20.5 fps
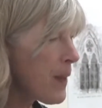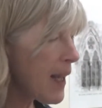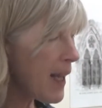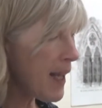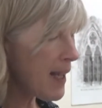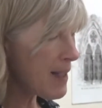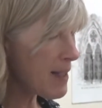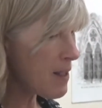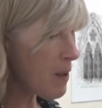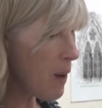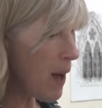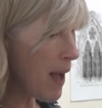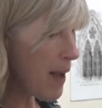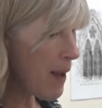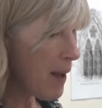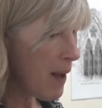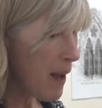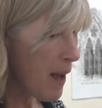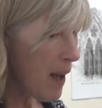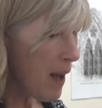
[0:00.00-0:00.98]
And so
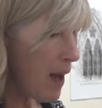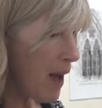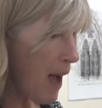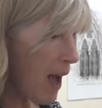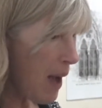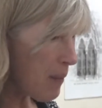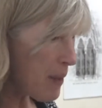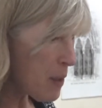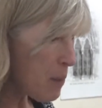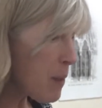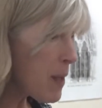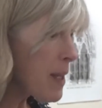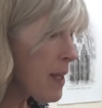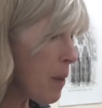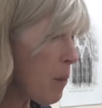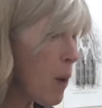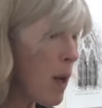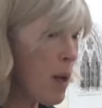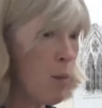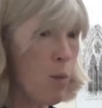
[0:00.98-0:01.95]
I was
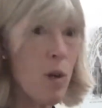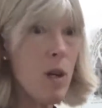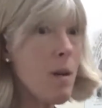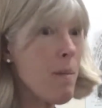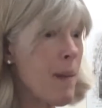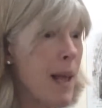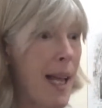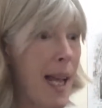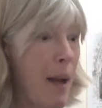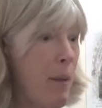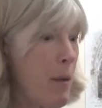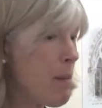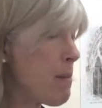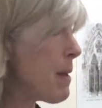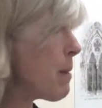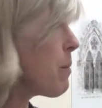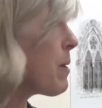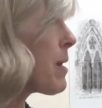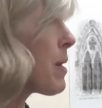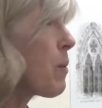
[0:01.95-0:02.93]
with one worm, like I would
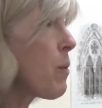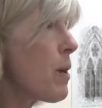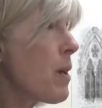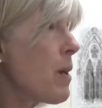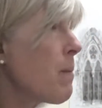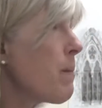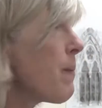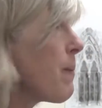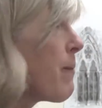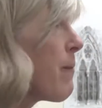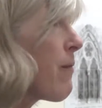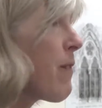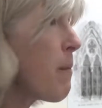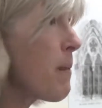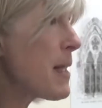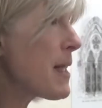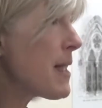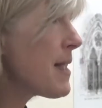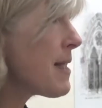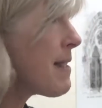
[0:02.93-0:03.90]
be with a worm
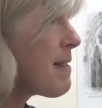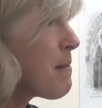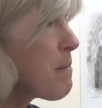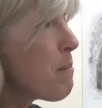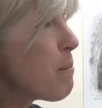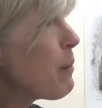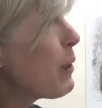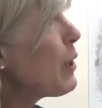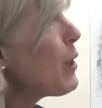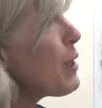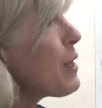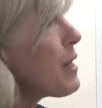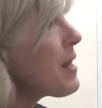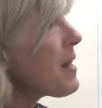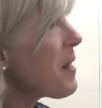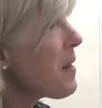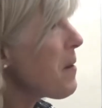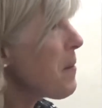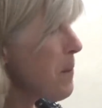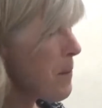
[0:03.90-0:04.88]
from its
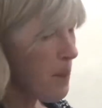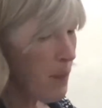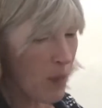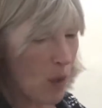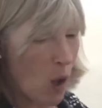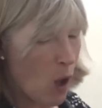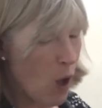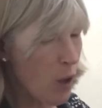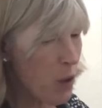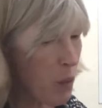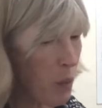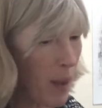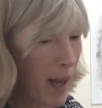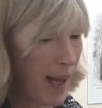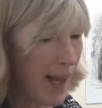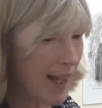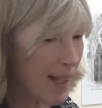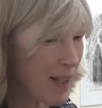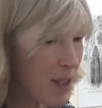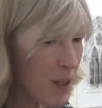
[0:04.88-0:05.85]
birth all the
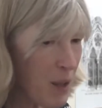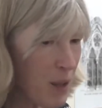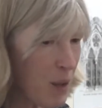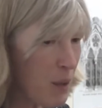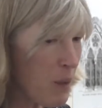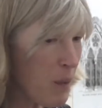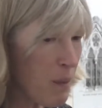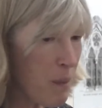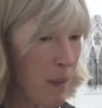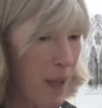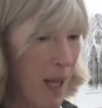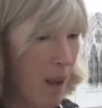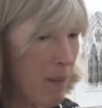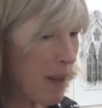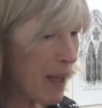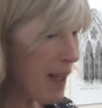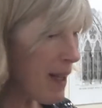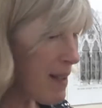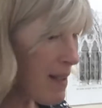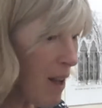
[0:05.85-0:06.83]
way to
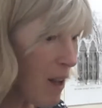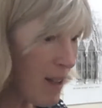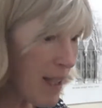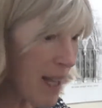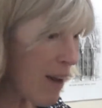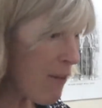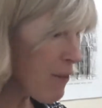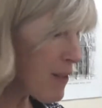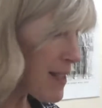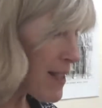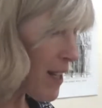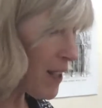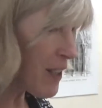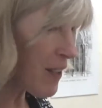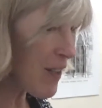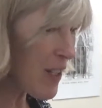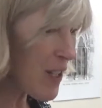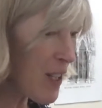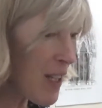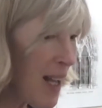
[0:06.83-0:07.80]
becoming an adult, every cell
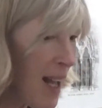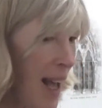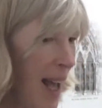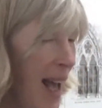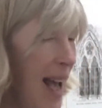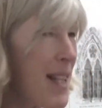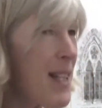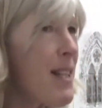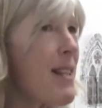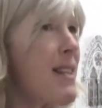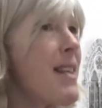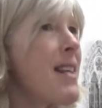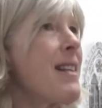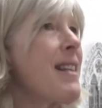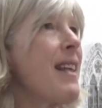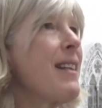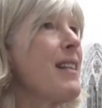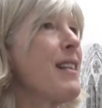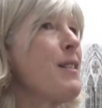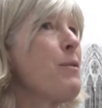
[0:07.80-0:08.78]
division. And to
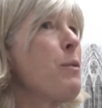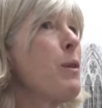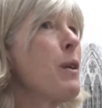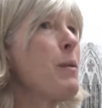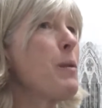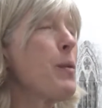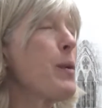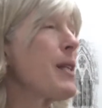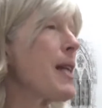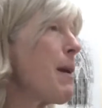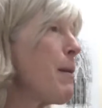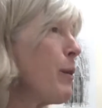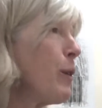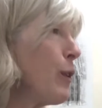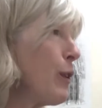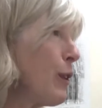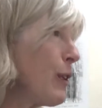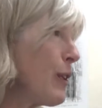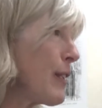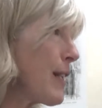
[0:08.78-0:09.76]
think that these worms, which I
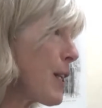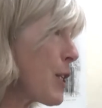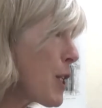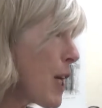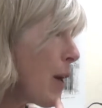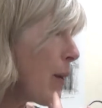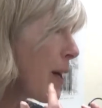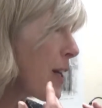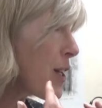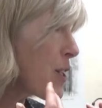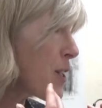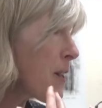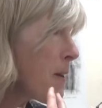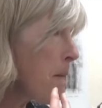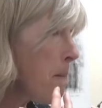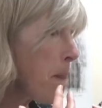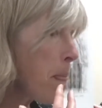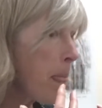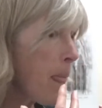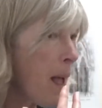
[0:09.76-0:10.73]
learned to cherish,
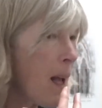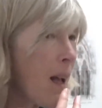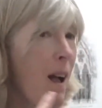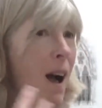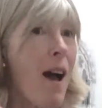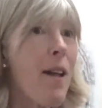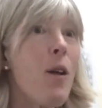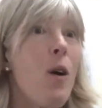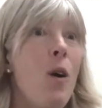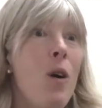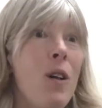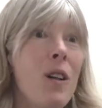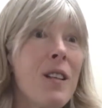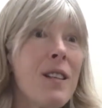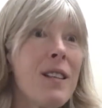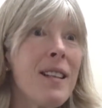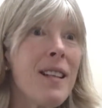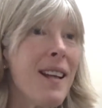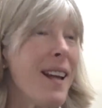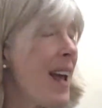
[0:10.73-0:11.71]
got
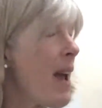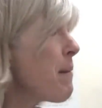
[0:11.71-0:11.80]
old.